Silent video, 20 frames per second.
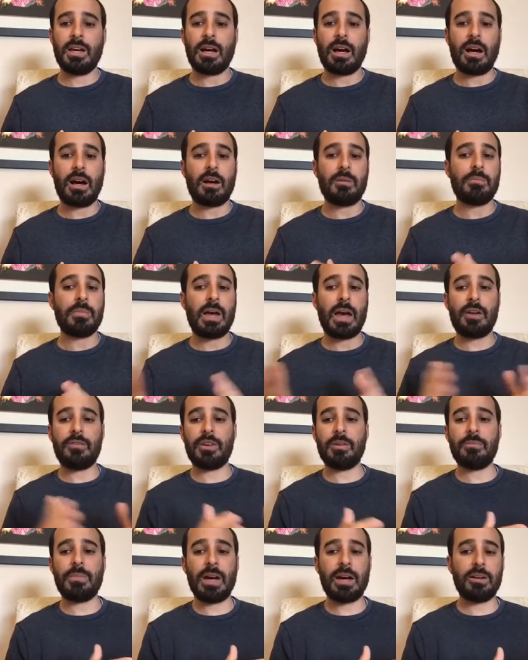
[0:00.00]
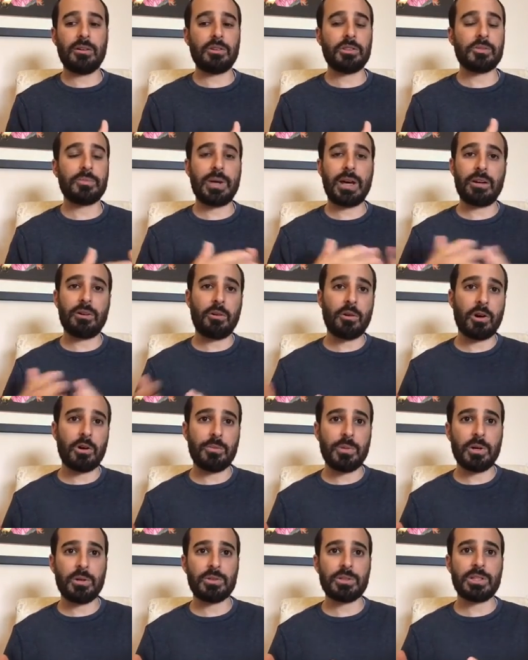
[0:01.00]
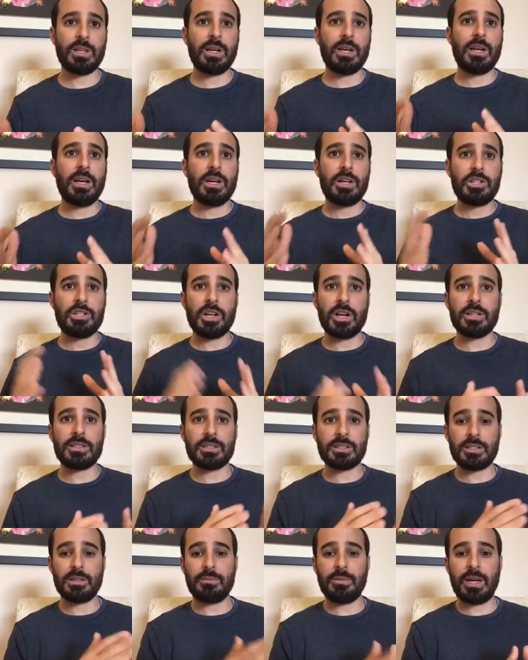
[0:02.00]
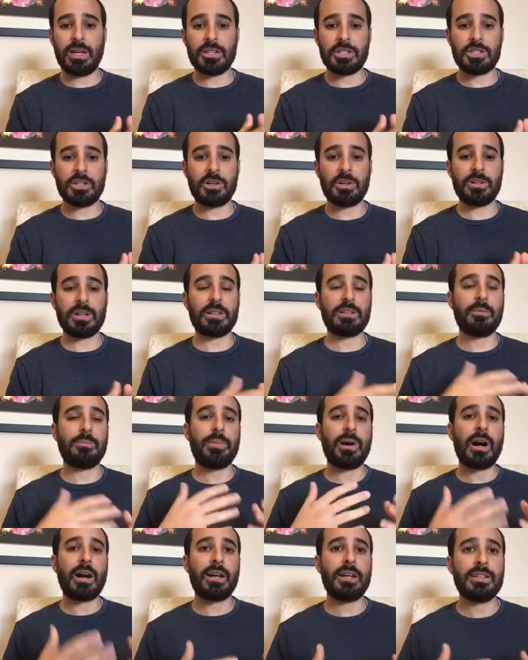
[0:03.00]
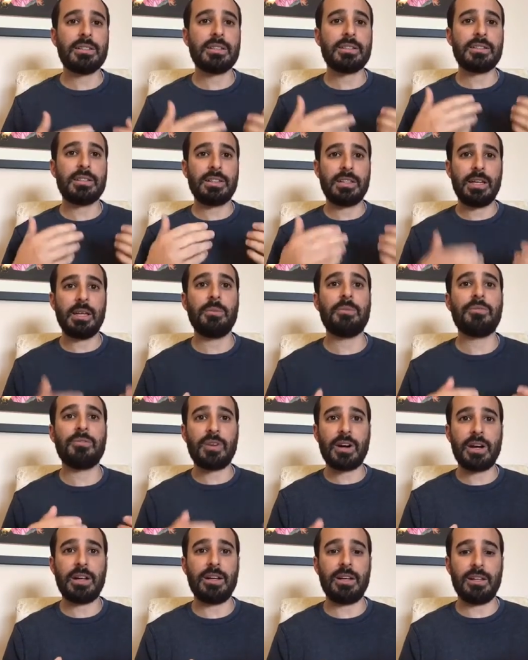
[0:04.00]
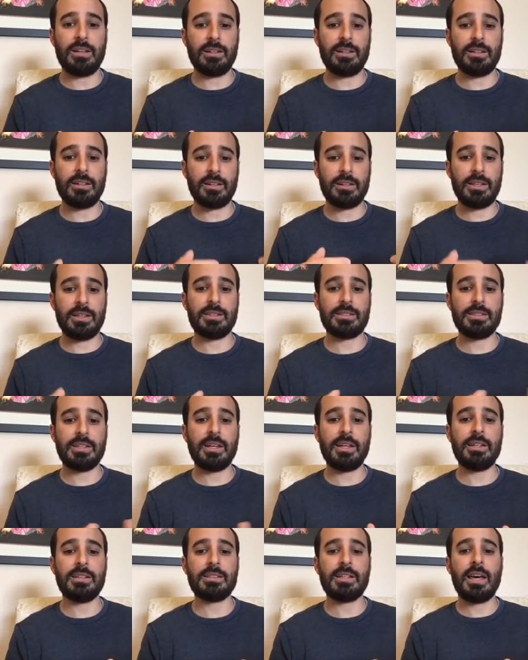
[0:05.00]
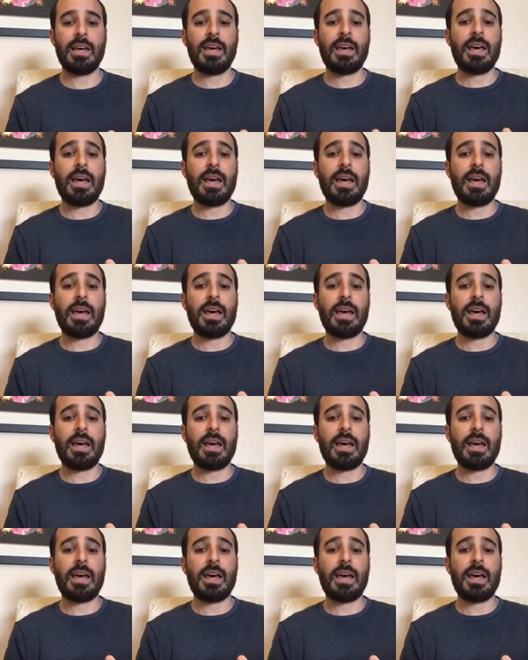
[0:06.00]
heavy metals, bad hormones, just to make sure that the body doesn't keep fighting these things,